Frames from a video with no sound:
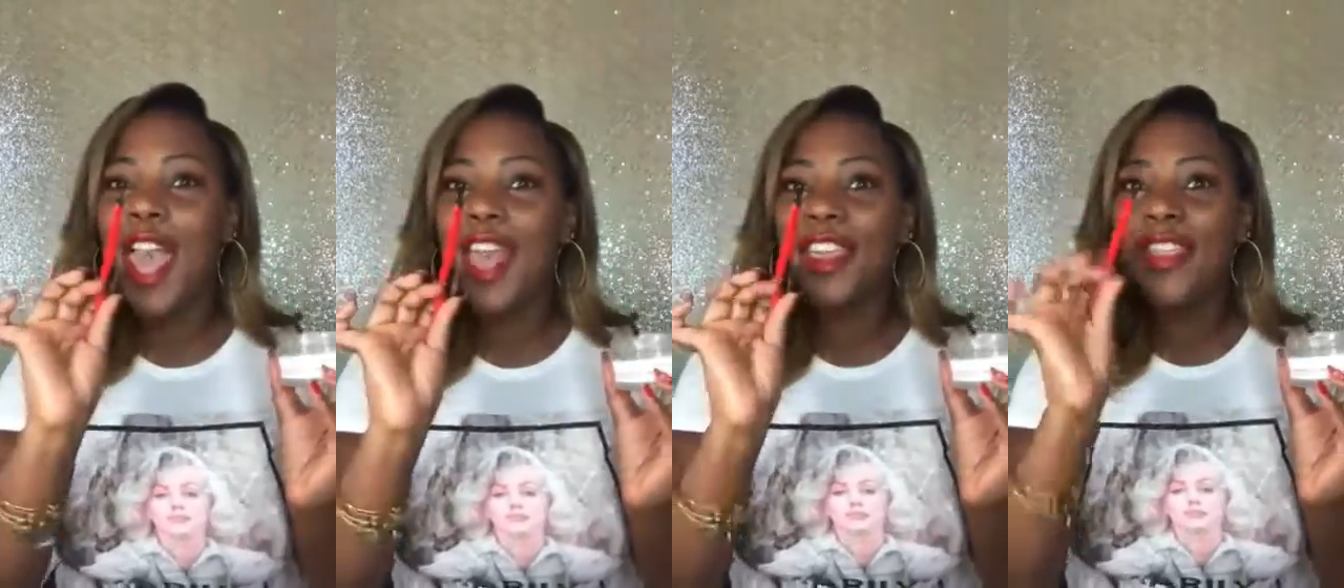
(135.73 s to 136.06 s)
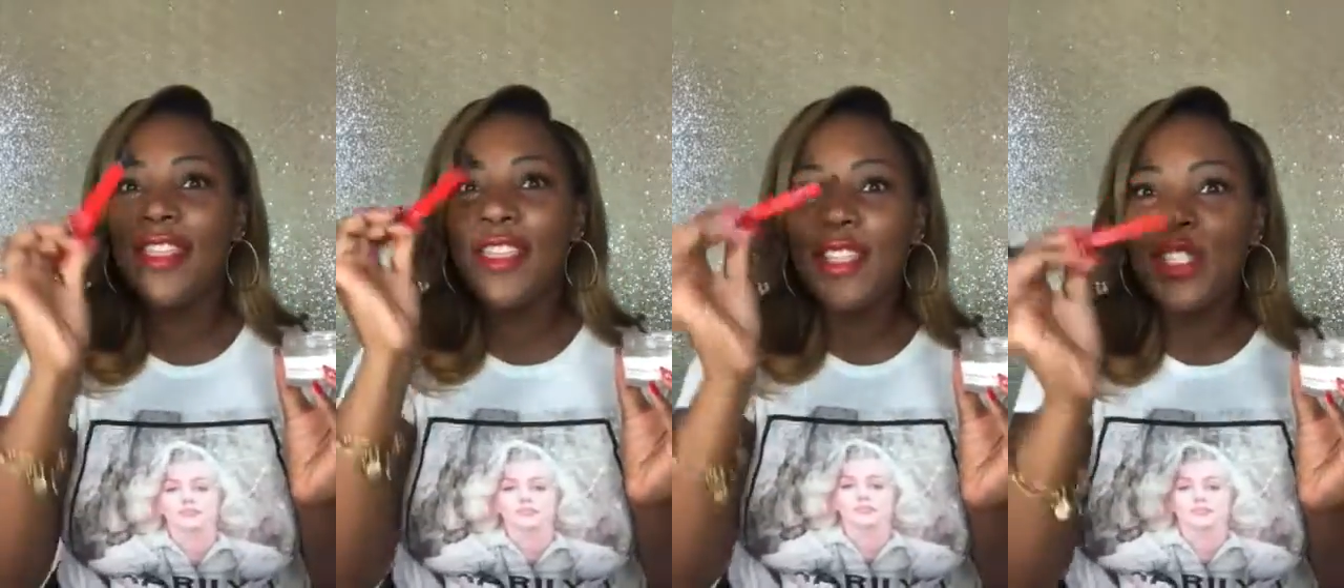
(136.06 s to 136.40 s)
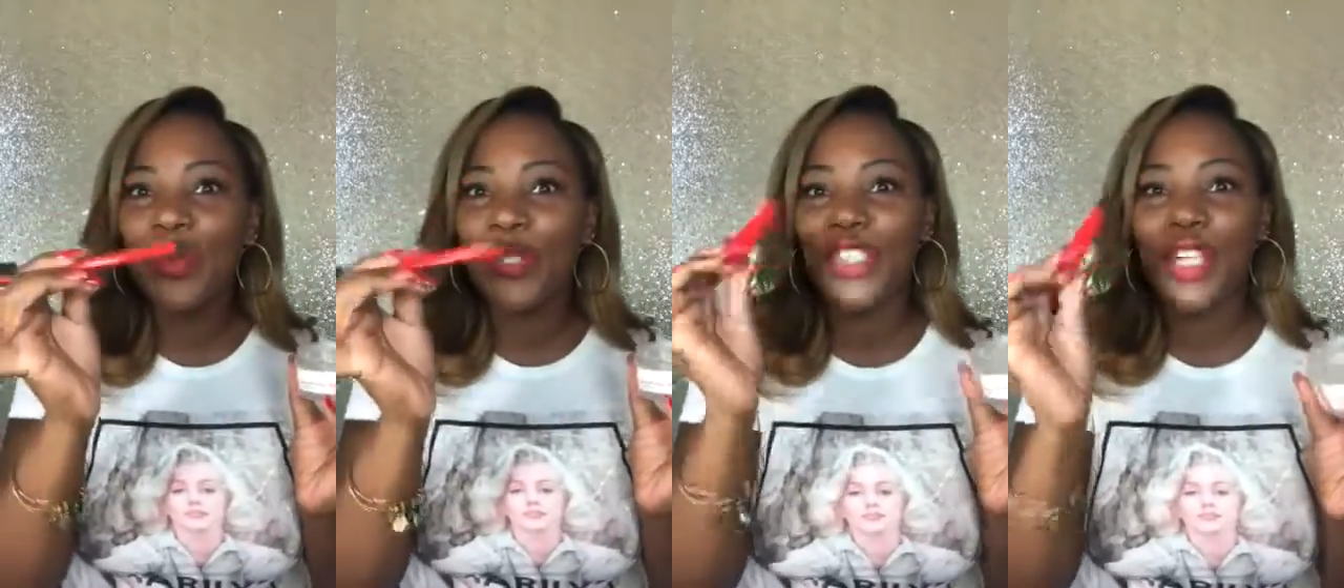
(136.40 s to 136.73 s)
and
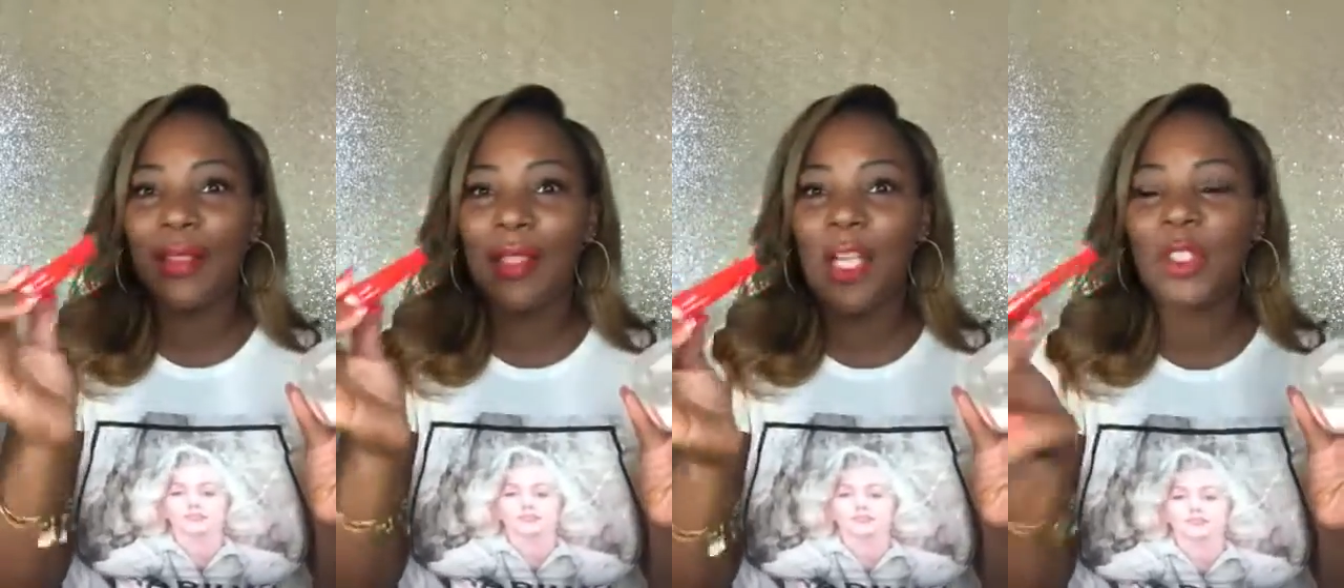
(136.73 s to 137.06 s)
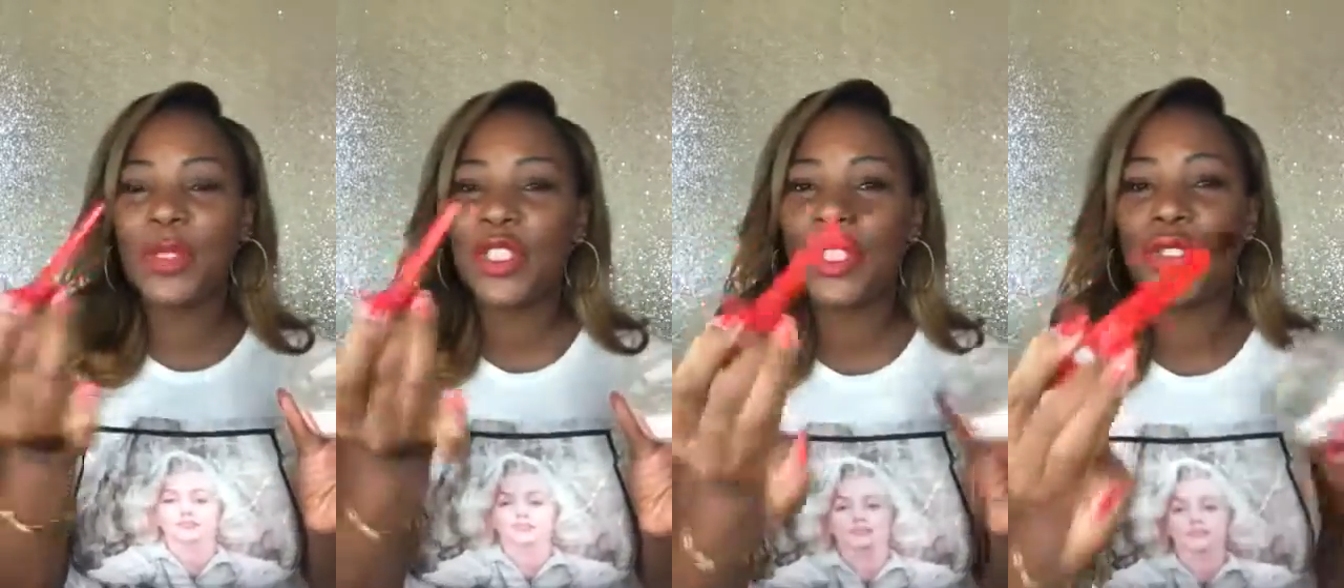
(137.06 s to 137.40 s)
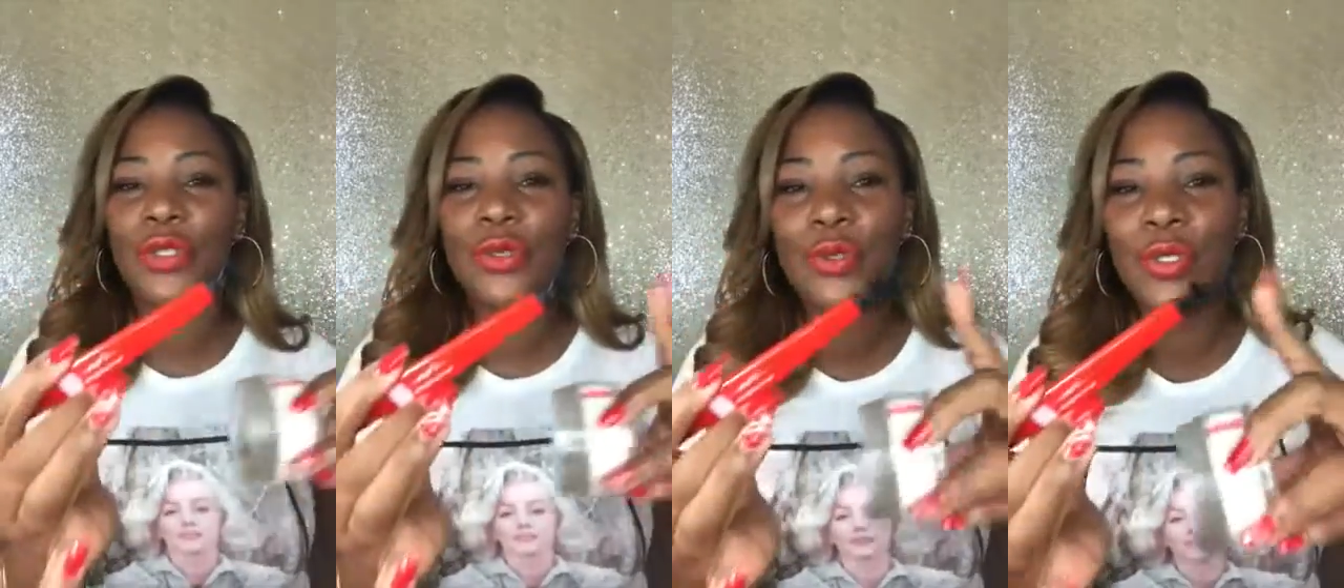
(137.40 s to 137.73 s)
this brush allows me to
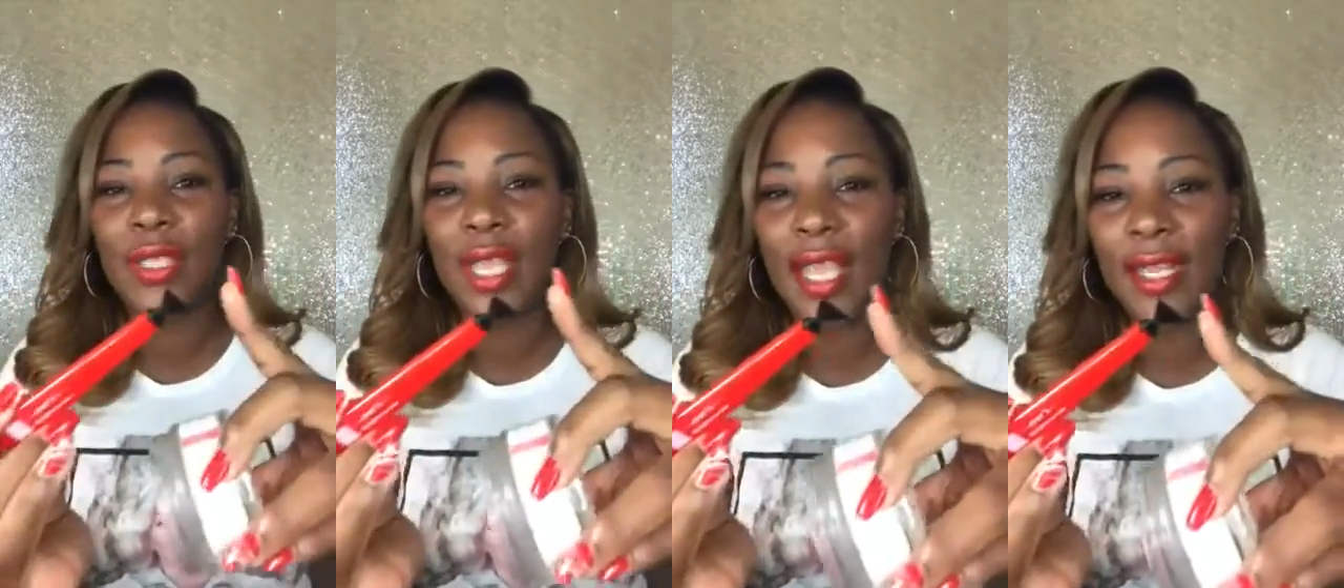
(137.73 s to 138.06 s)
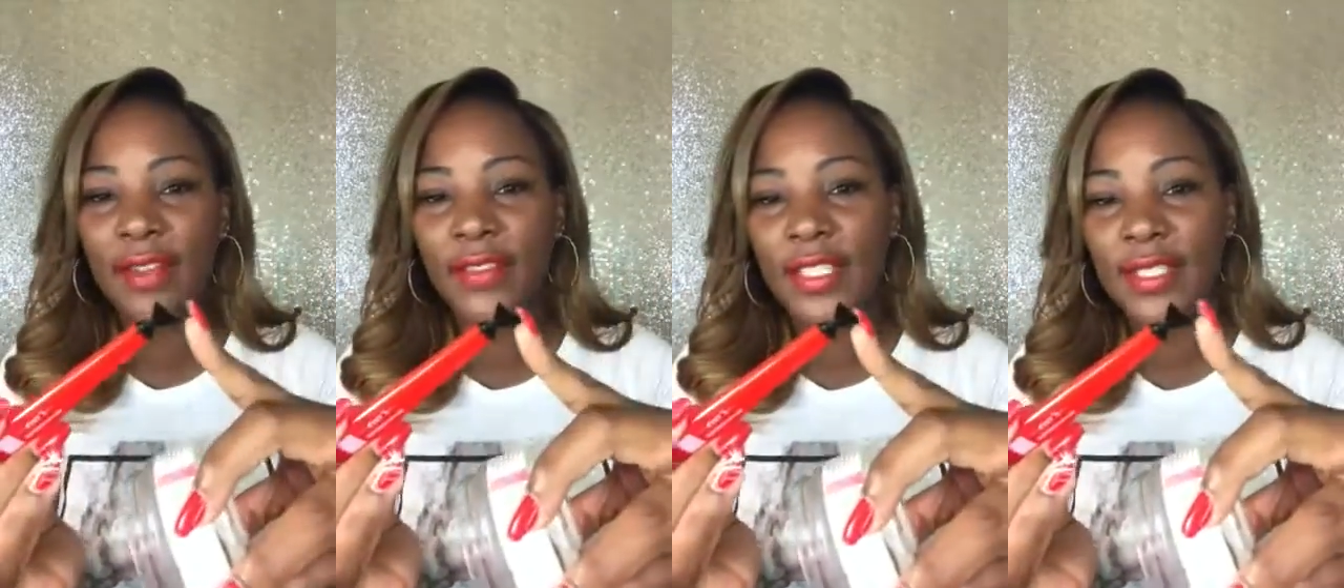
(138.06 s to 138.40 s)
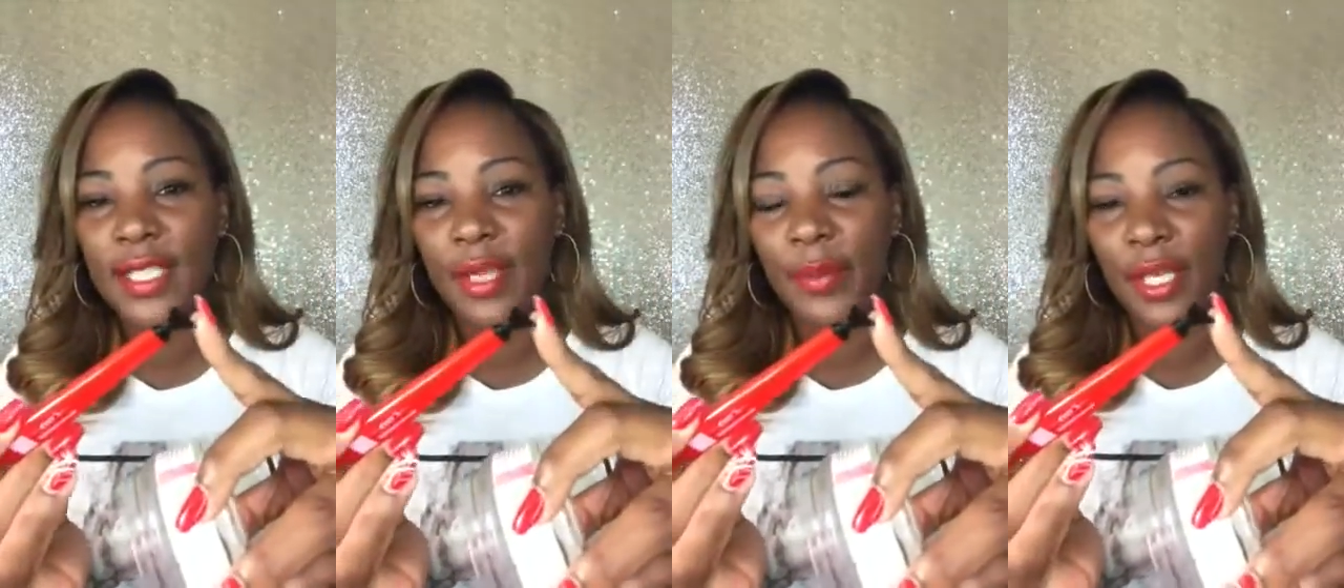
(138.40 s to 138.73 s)
use the end of this
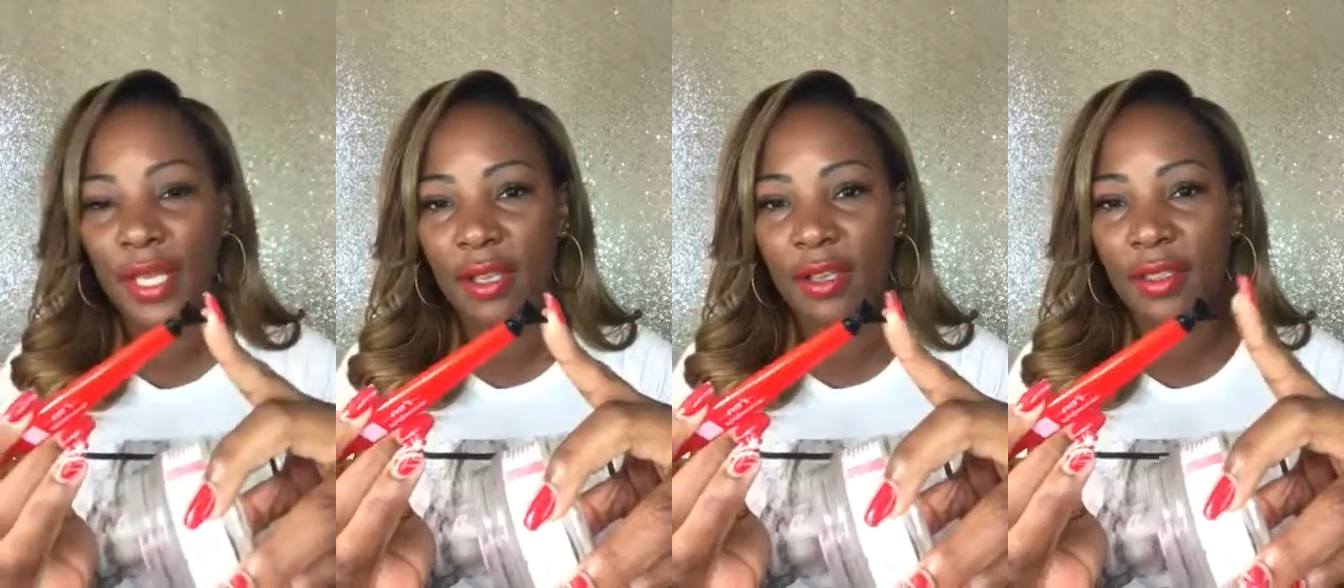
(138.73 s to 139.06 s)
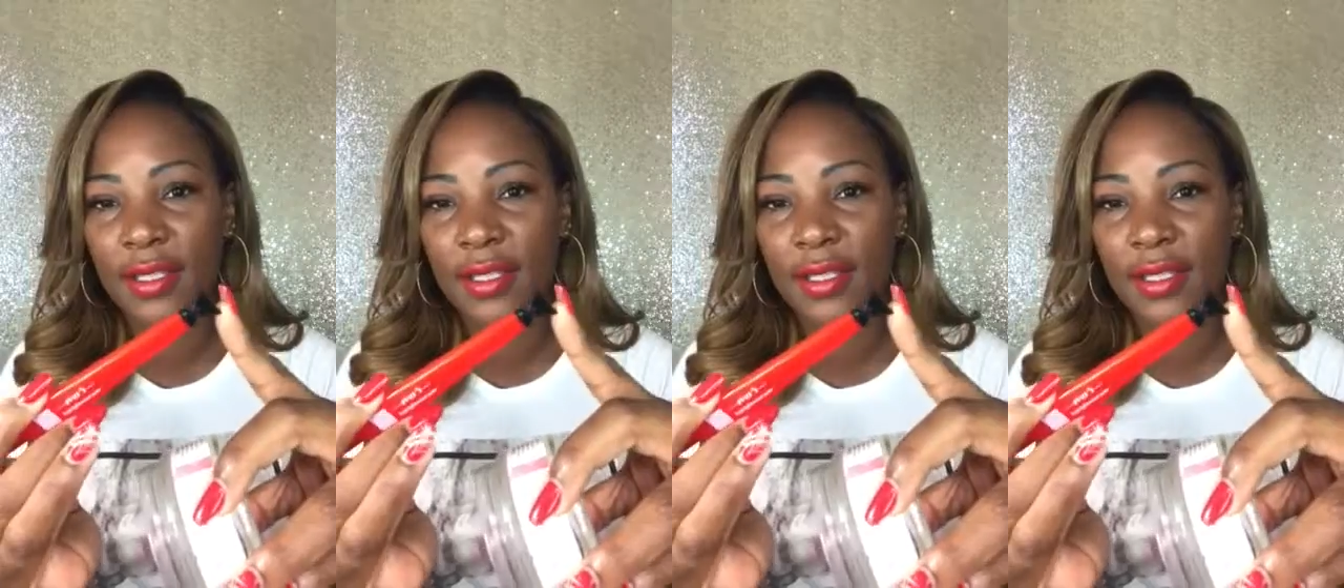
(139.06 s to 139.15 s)
tip here.